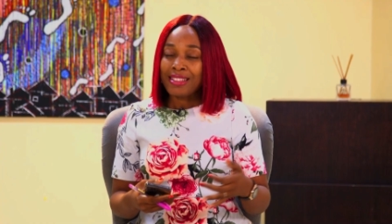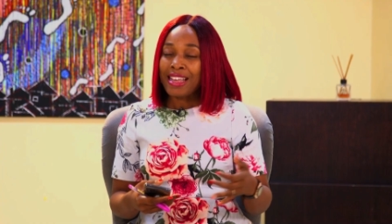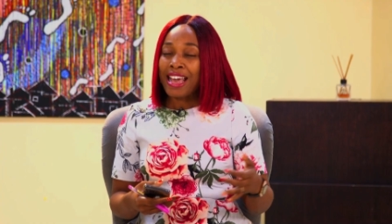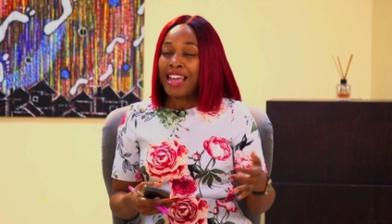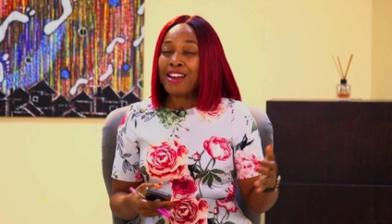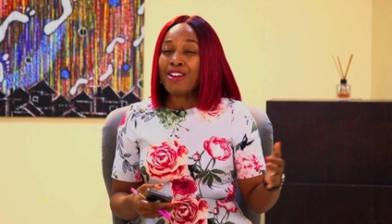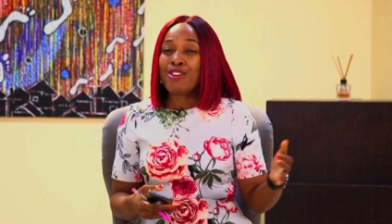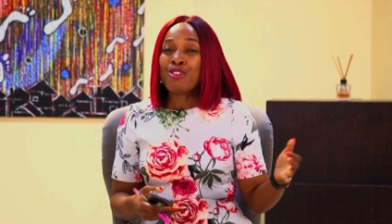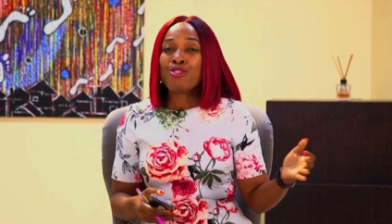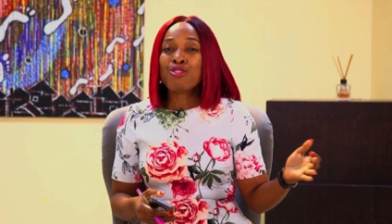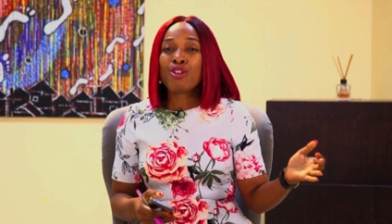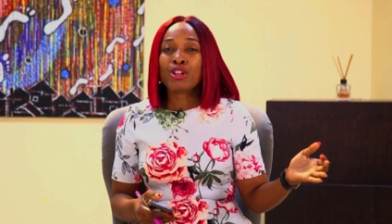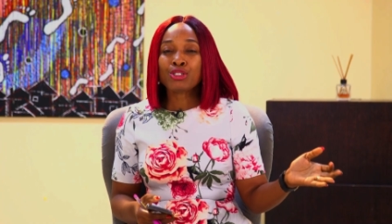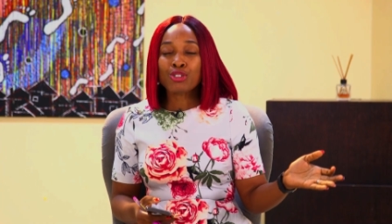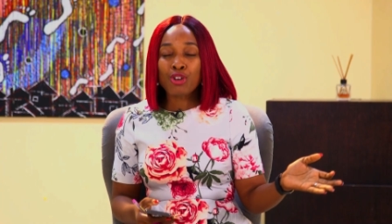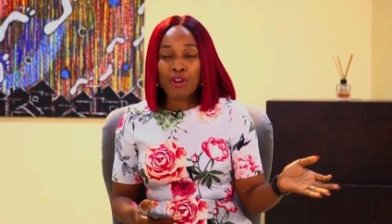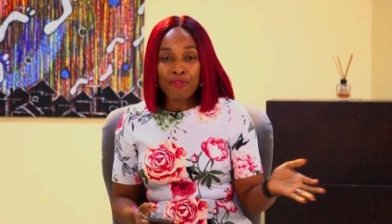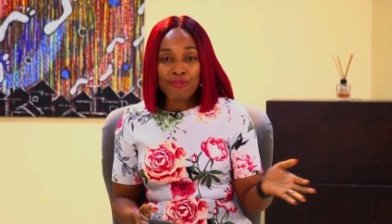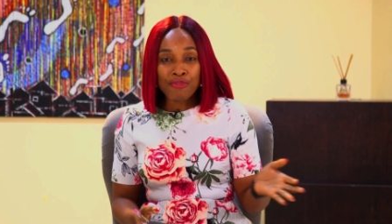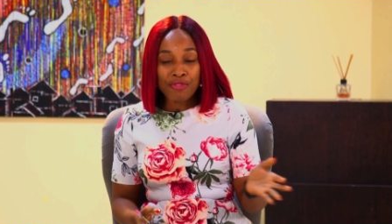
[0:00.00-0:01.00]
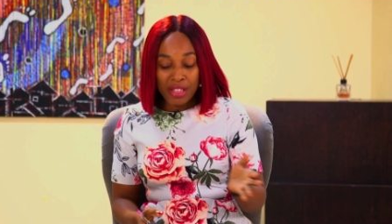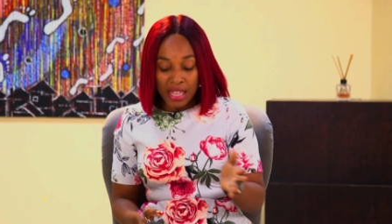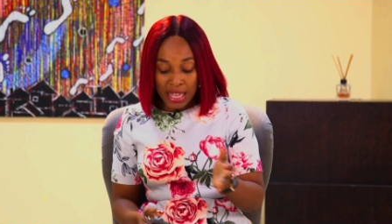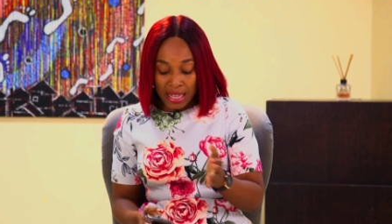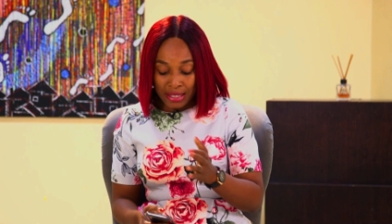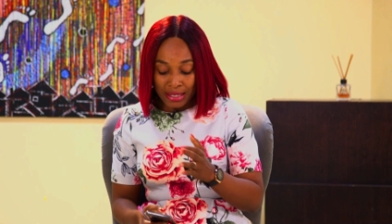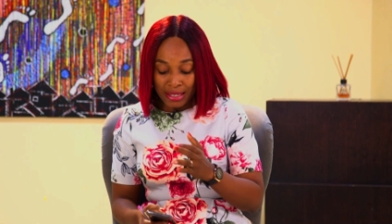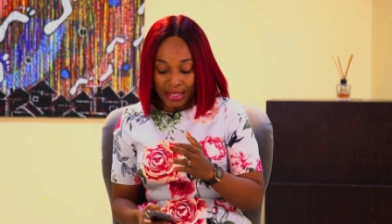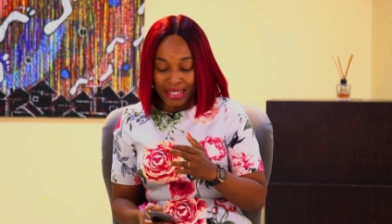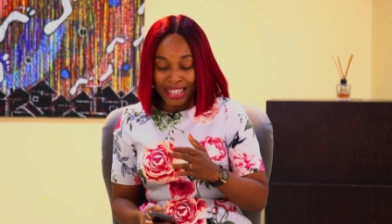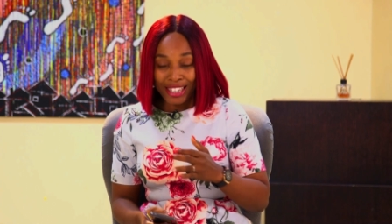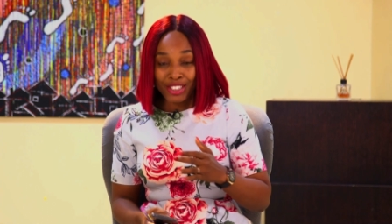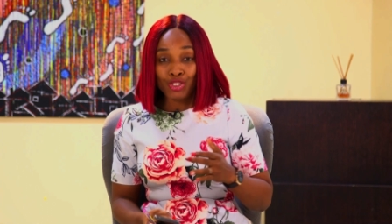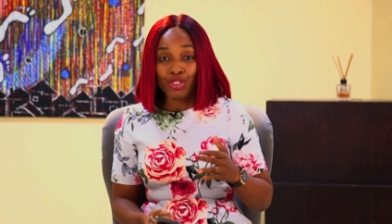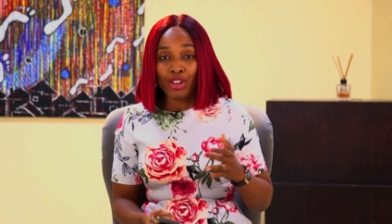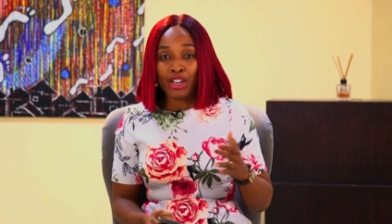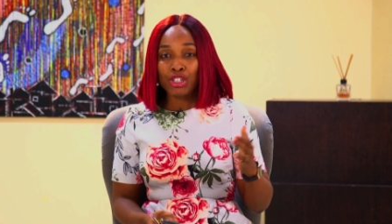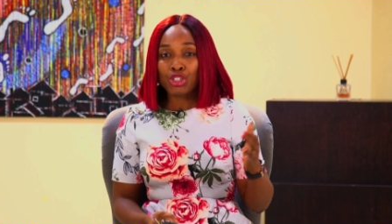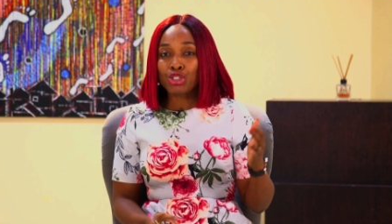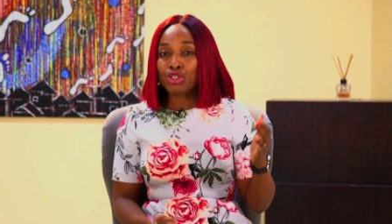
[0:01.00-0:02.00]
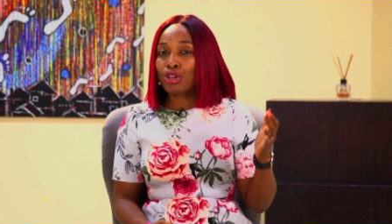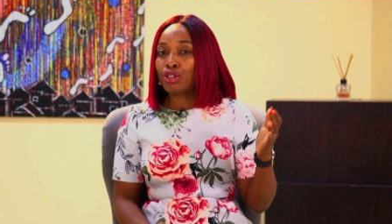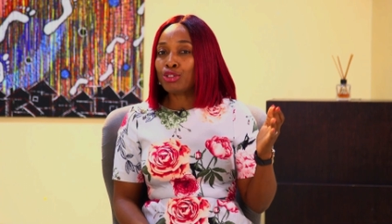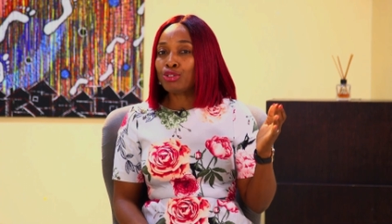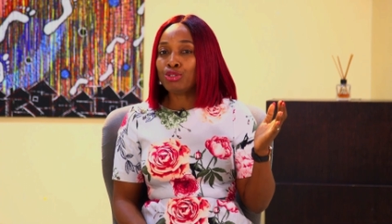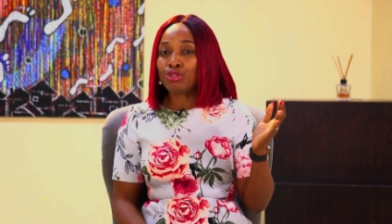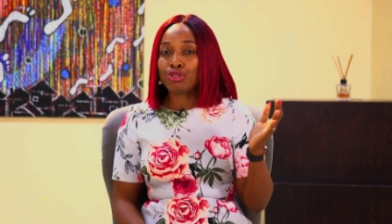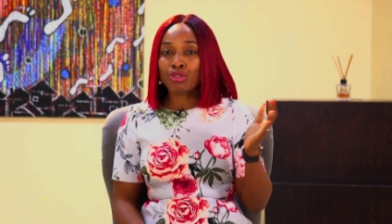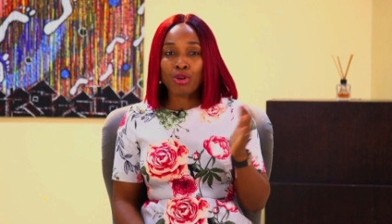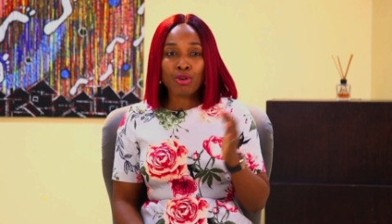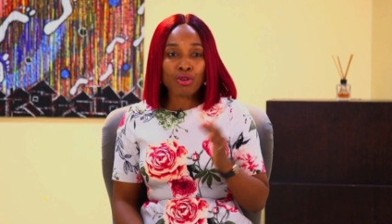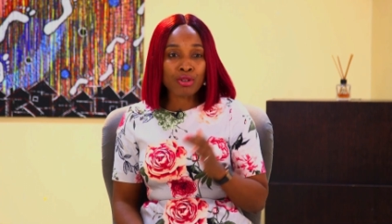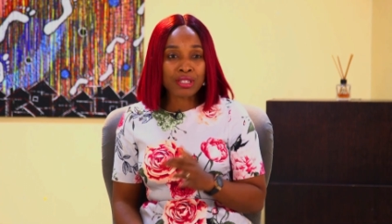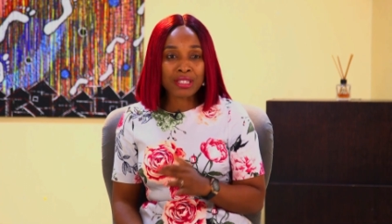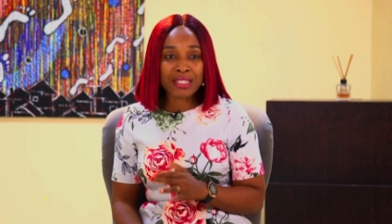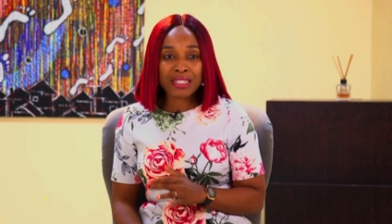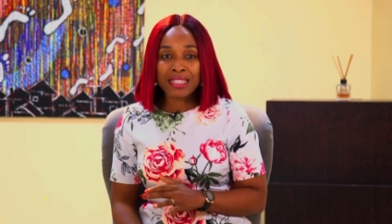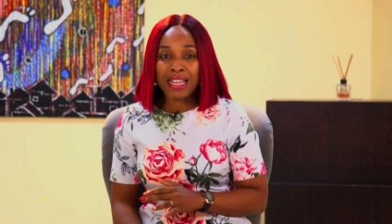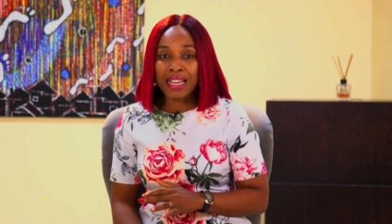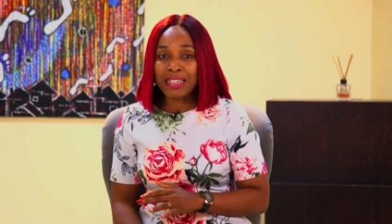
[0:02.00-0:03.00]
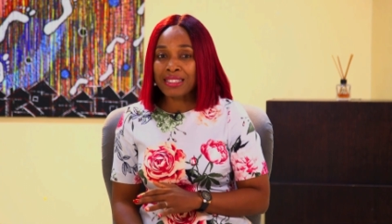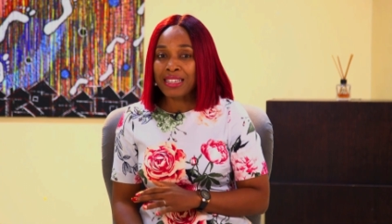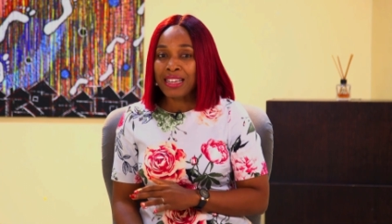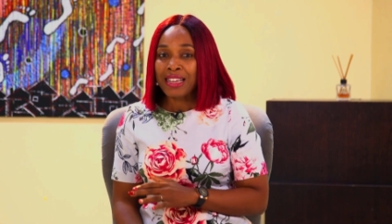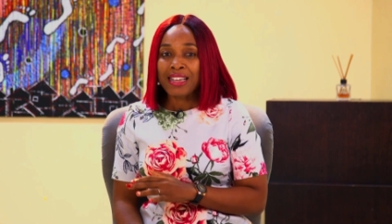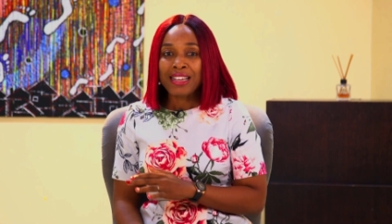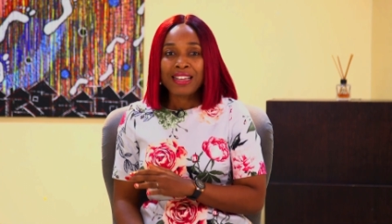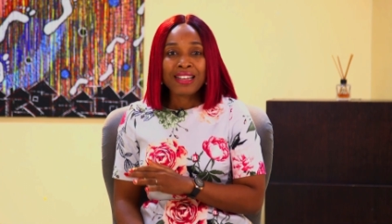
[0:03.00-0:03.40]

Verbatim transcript: There are a lot of things that tradition does that